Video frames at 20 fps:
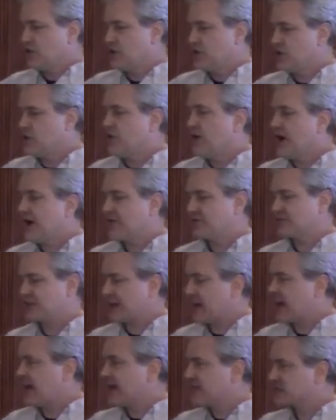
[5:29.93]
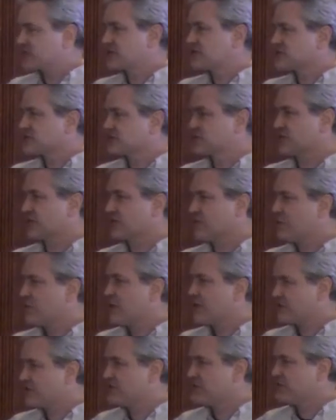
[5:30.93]
You have to ask yourself
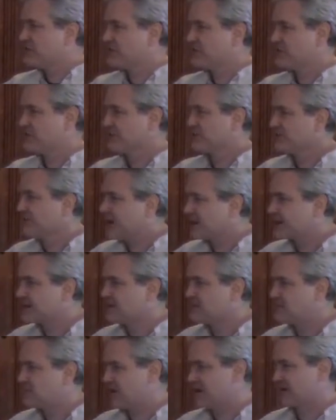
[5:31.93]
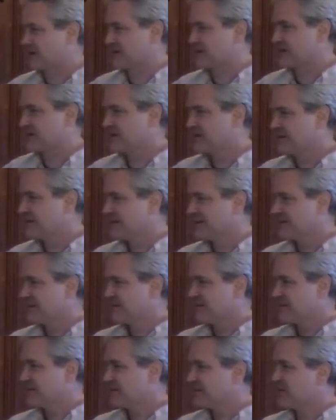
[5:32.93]
whether you feel lucky, punk.
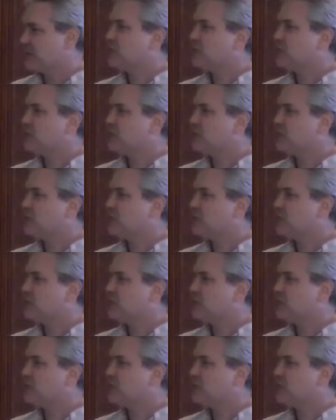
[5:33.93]
You know,